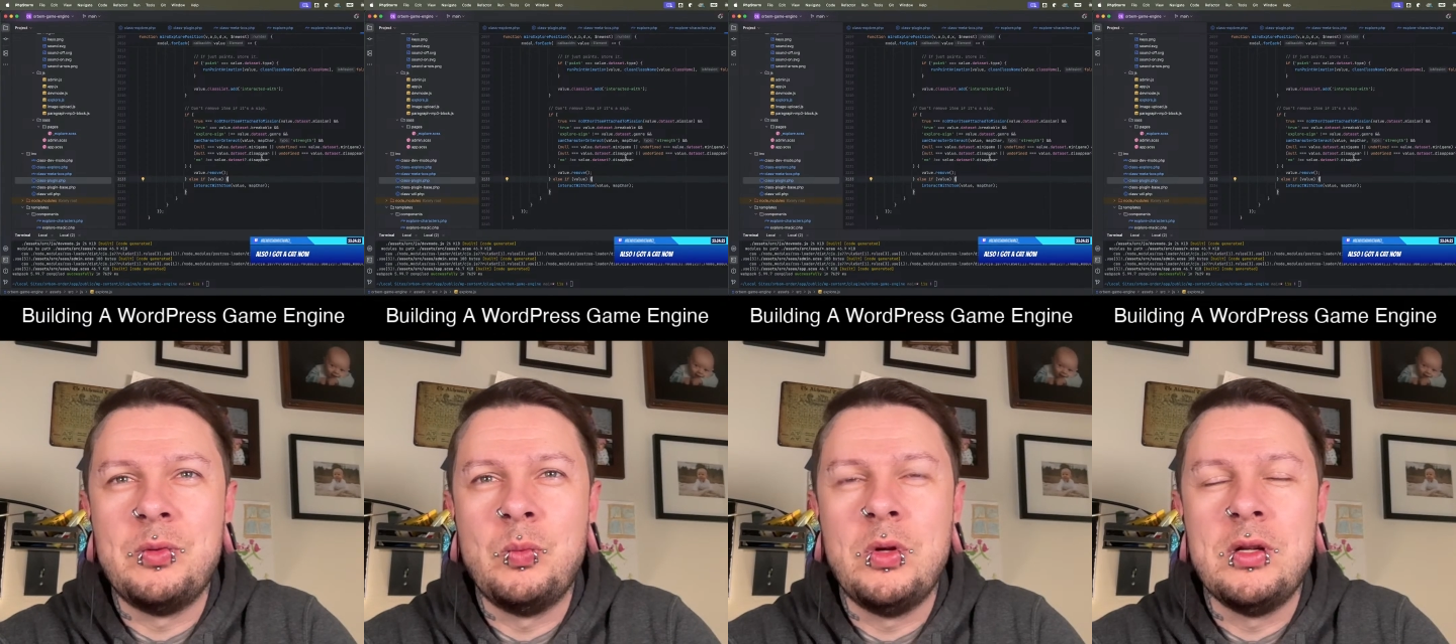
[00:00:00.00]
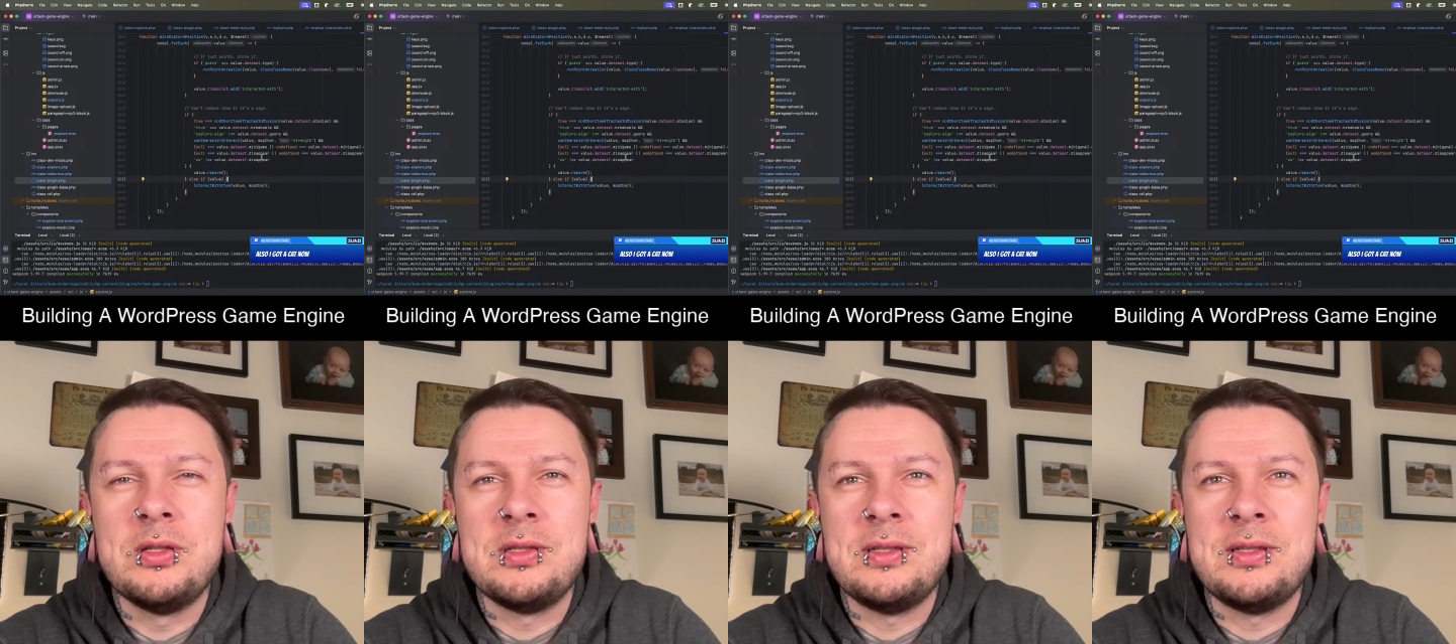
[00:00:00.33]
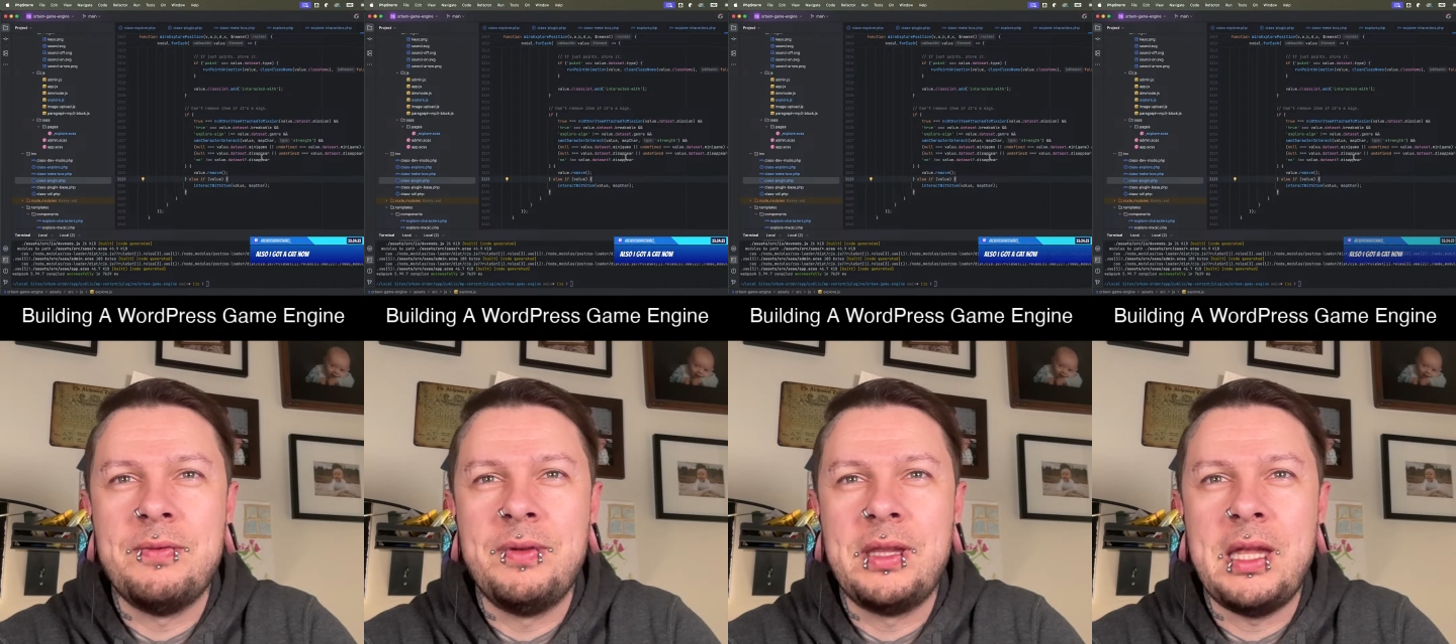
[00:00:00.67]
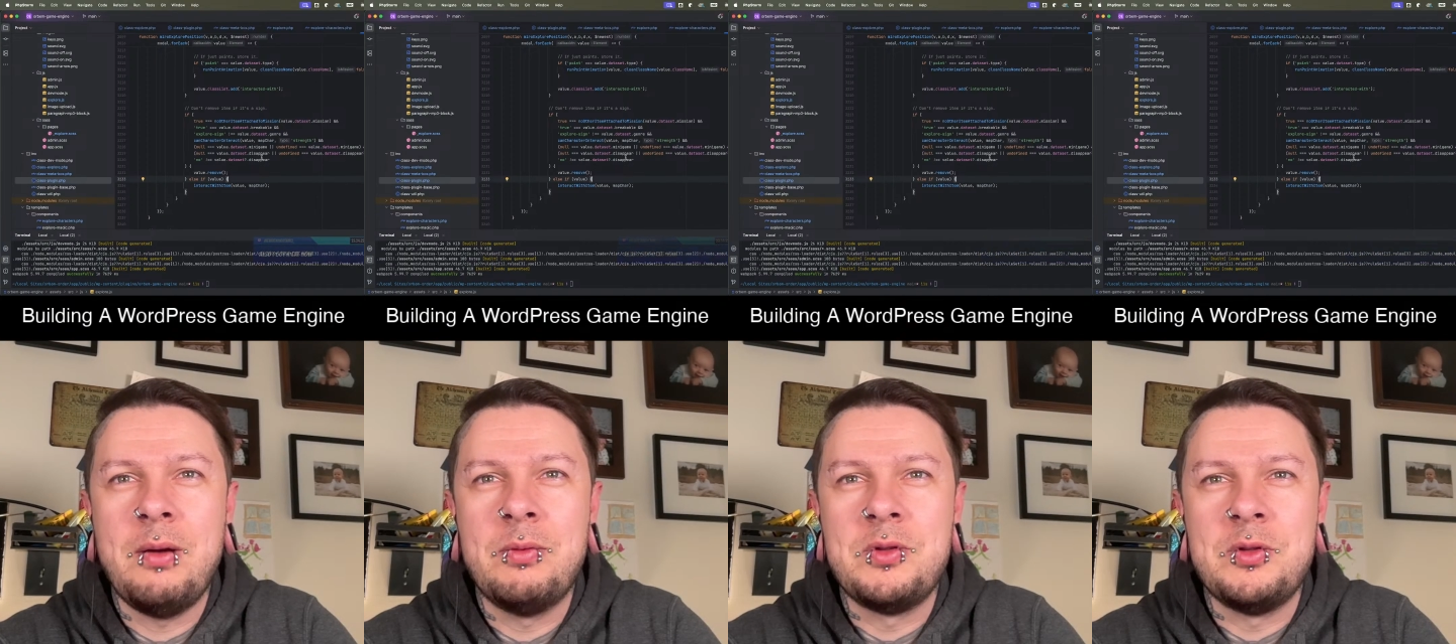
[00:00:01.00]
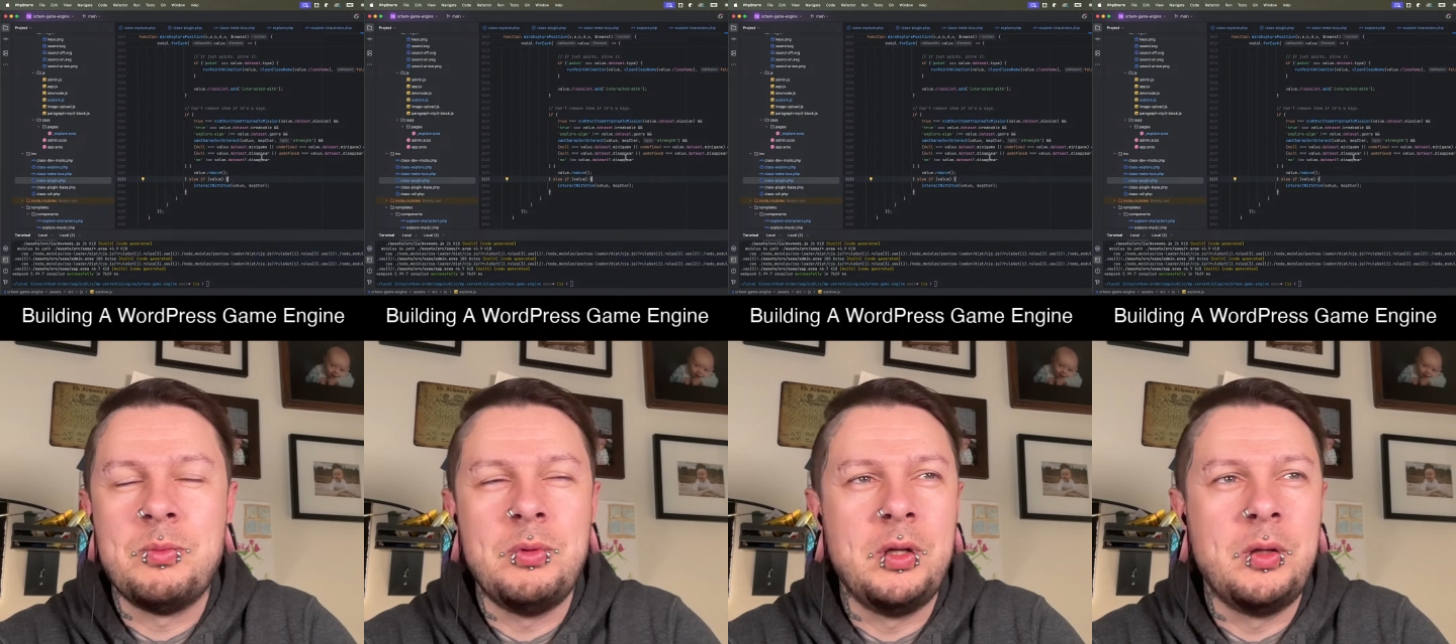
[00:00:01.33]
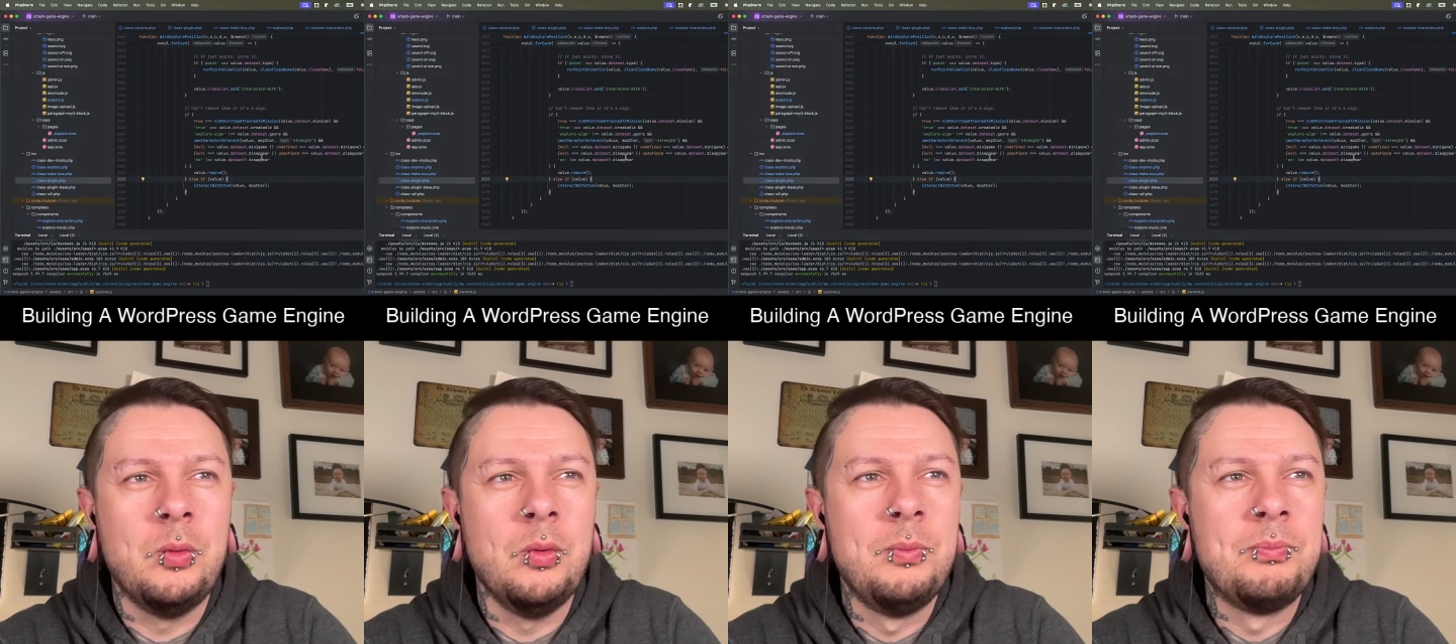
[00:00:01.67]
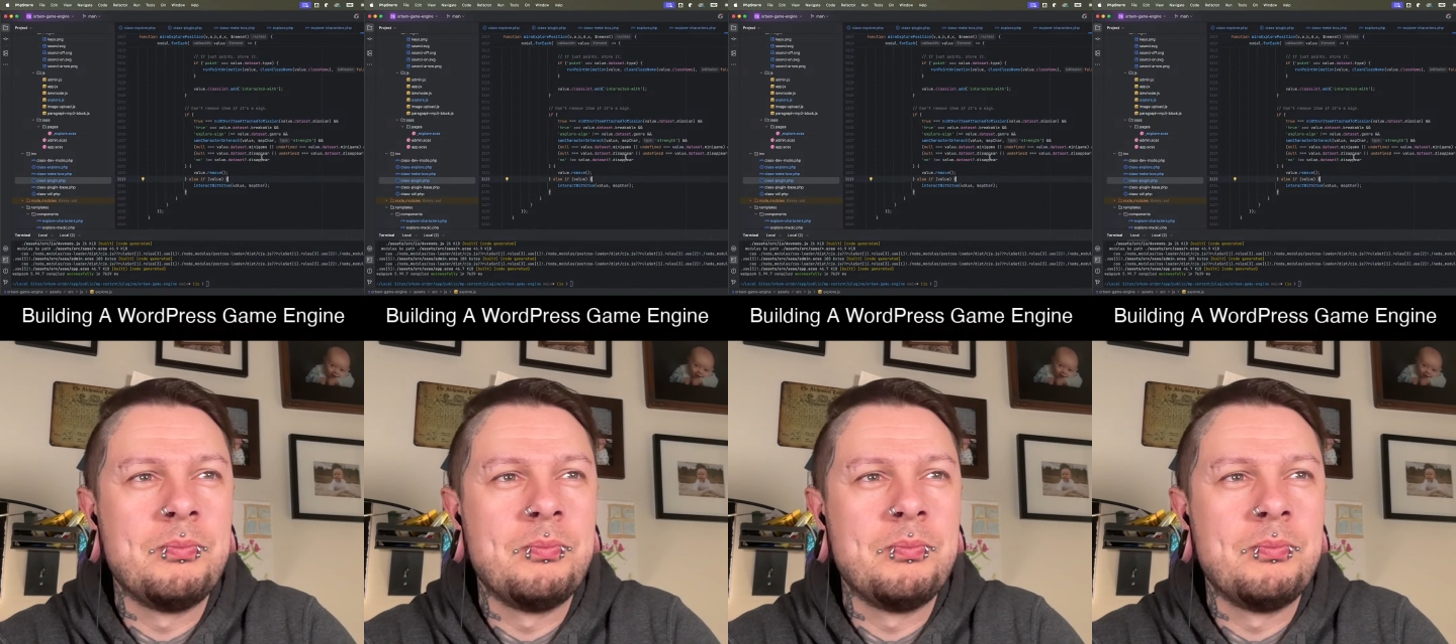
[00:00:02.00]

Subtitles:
and walls and stuff like that, which is pretty cool.